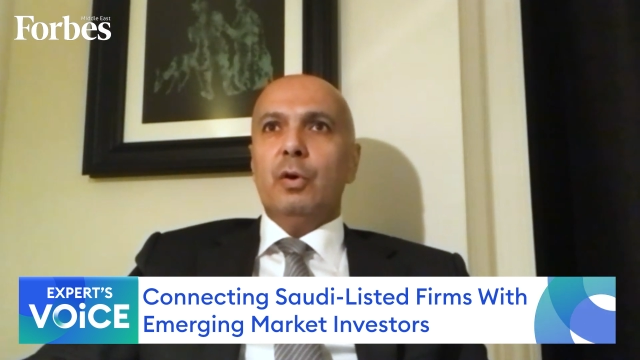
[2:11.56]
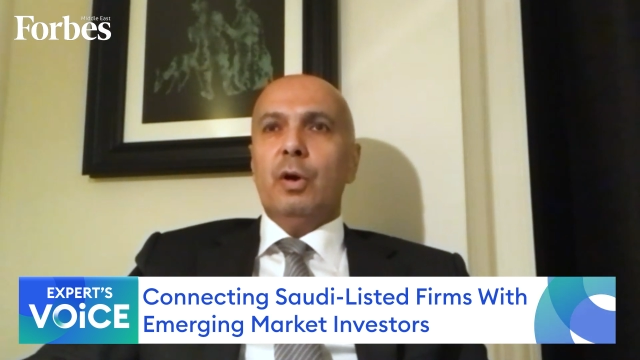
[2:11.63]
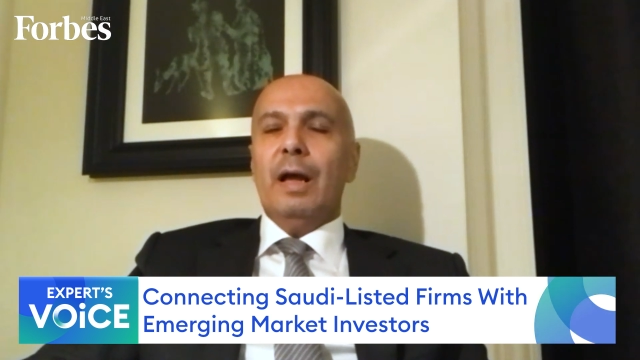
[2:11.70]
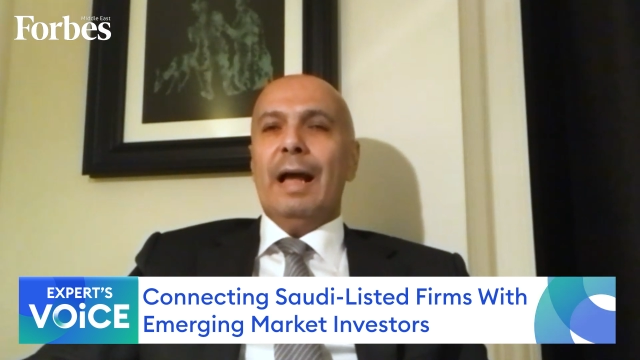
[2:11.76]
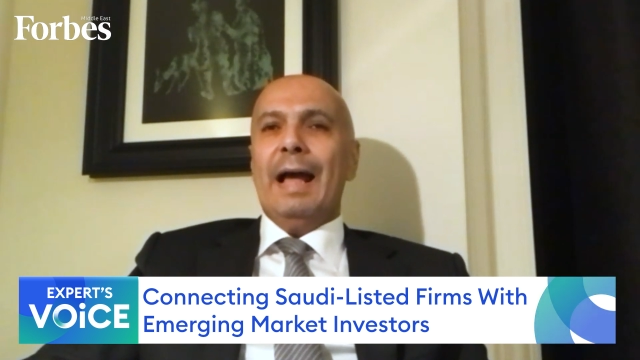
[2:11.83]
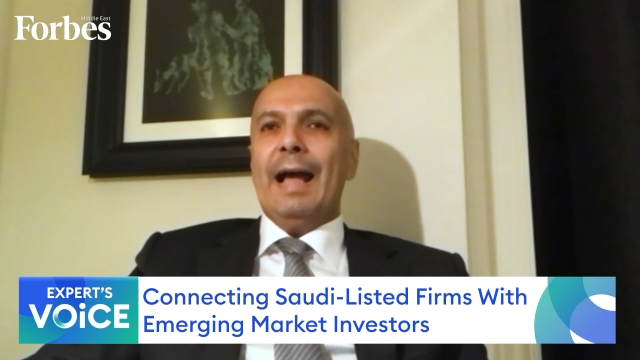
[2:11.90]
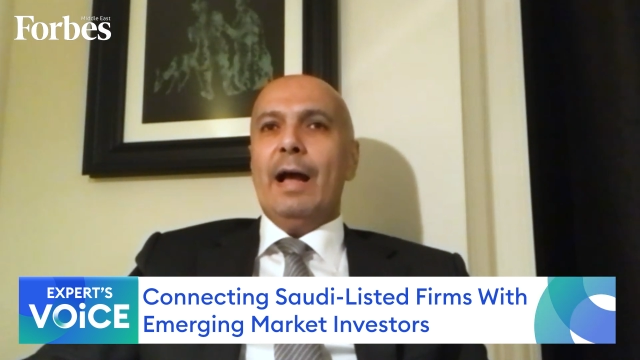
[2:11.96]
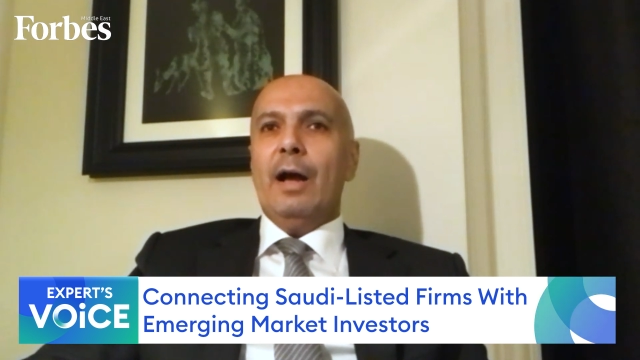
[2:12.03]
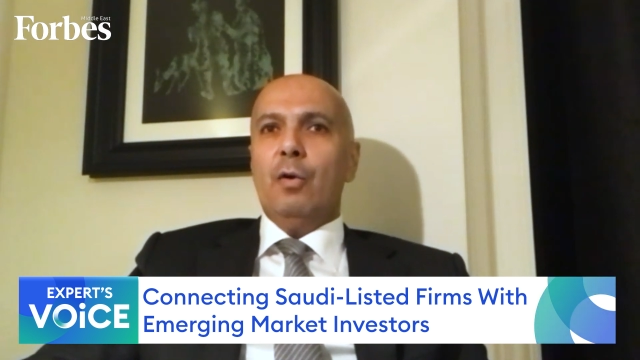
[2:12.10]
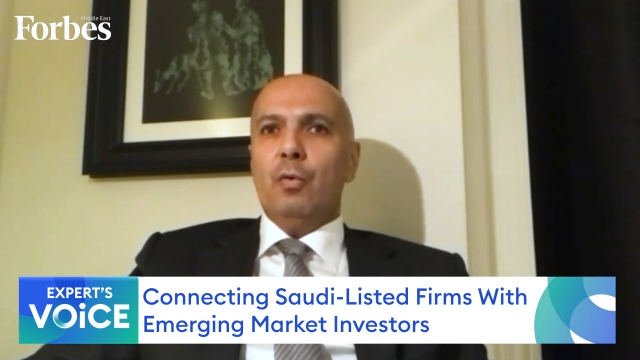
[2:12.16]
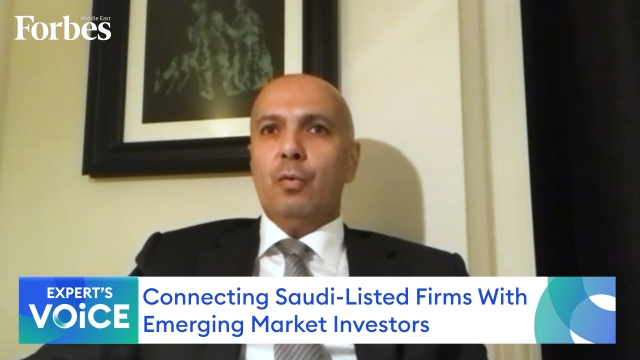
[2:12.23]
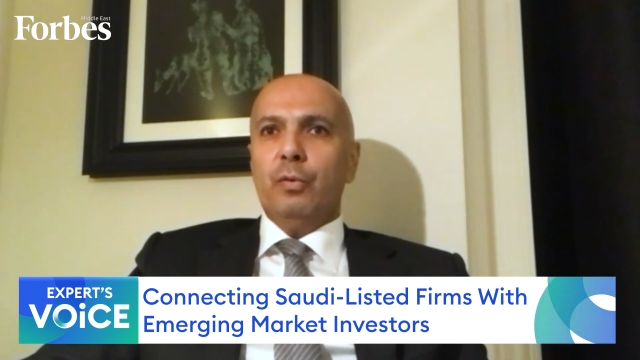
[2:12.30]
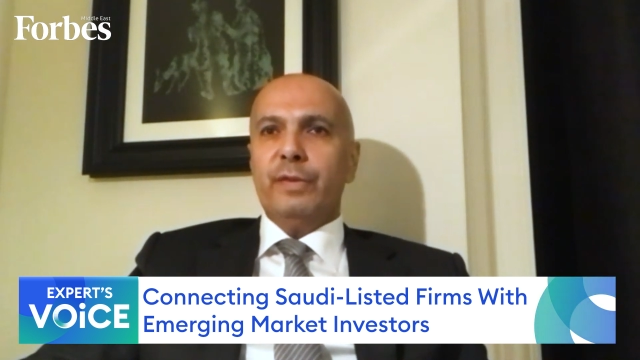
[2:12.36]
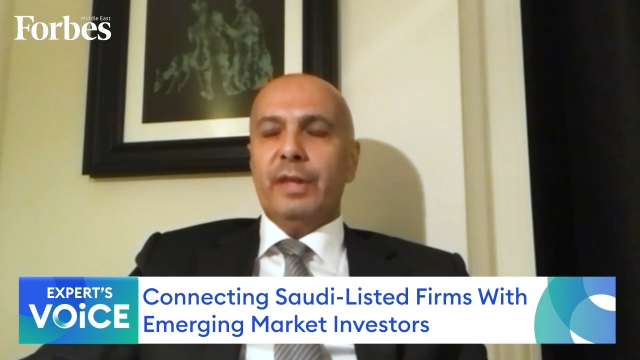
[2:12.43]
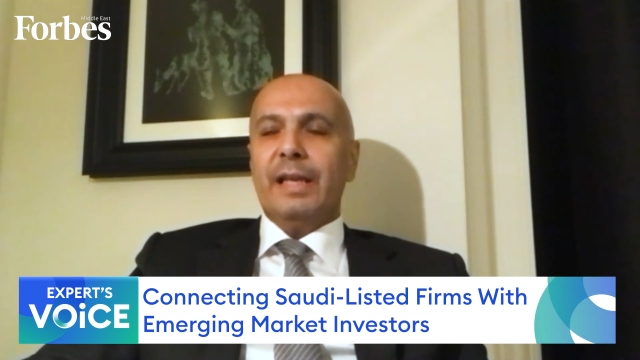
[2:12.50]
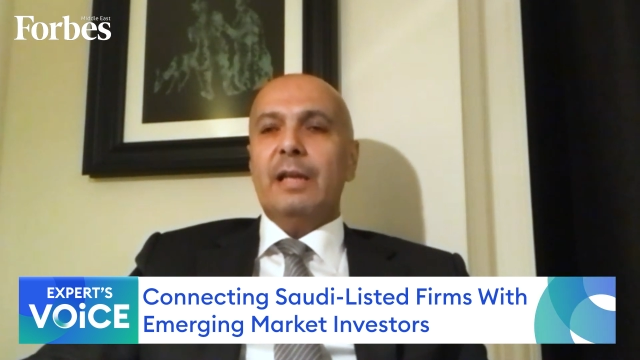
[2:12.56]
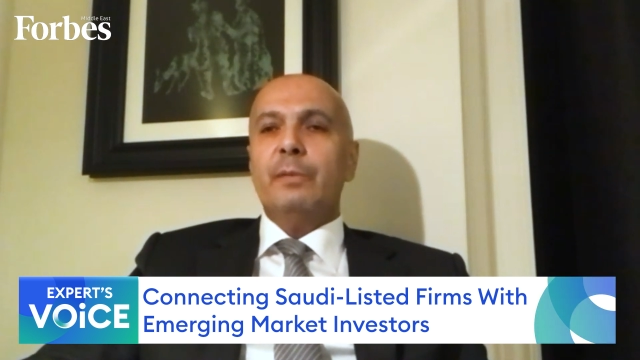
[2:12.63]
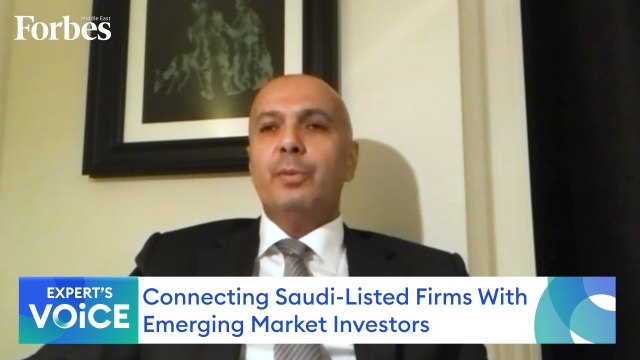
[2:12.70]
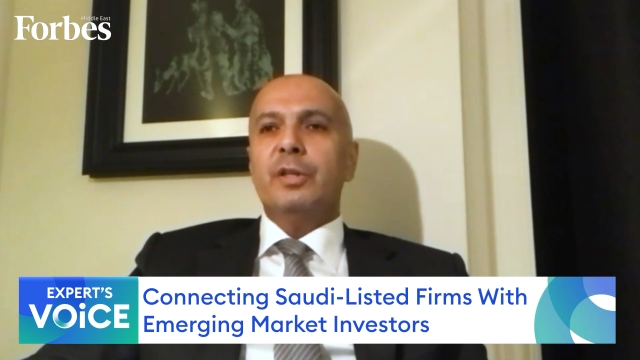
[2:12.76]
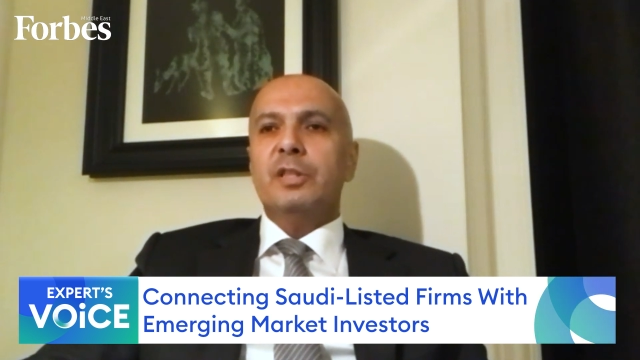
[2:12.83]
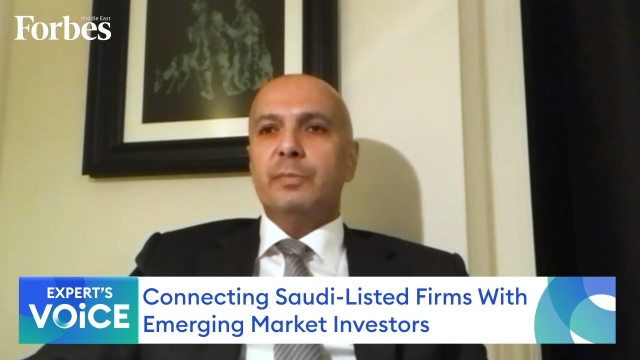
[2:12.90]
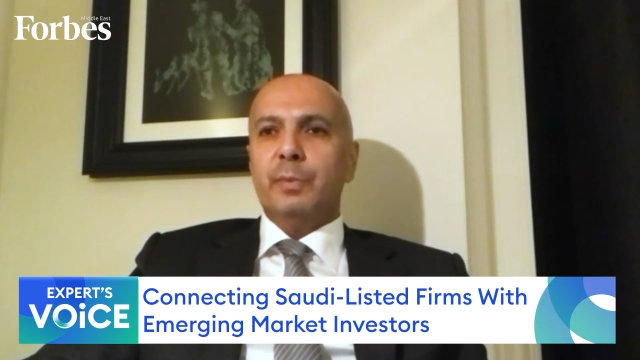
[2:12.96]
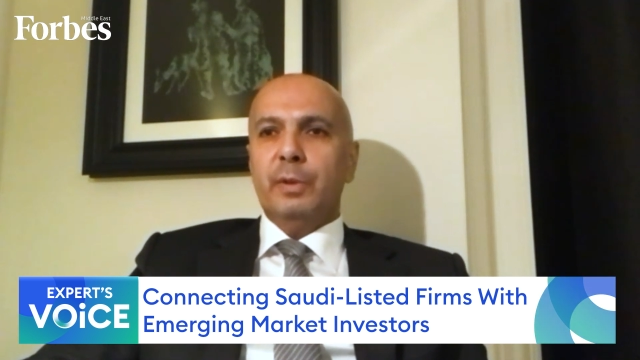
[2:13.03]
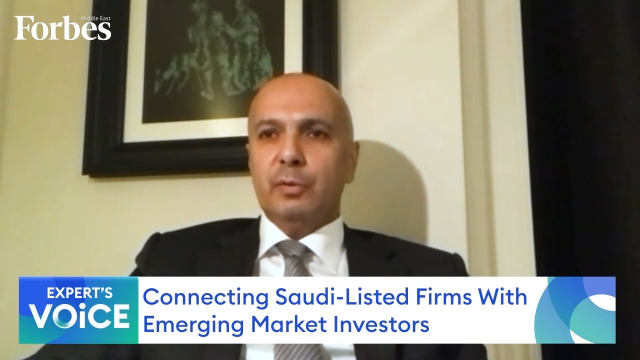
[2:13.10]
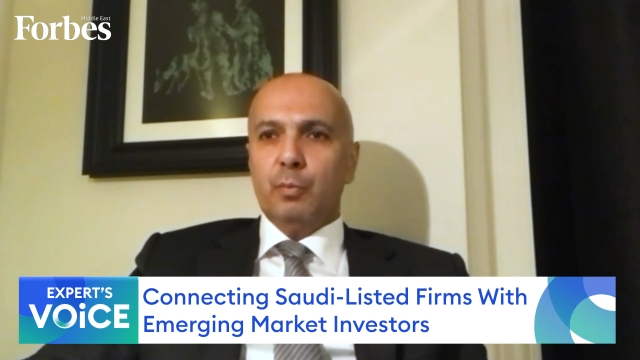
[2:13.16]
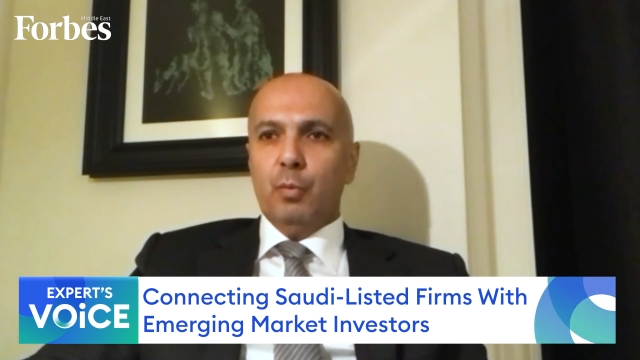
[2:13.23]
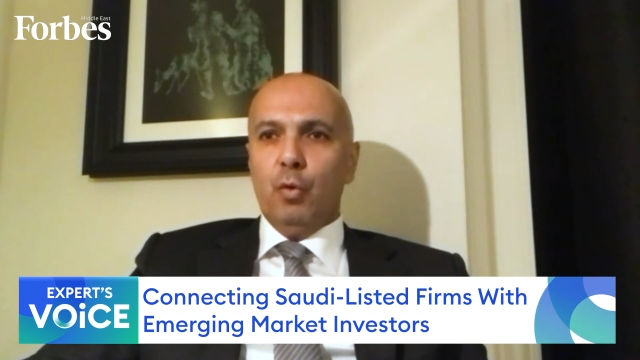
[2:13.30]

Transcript: how they can participate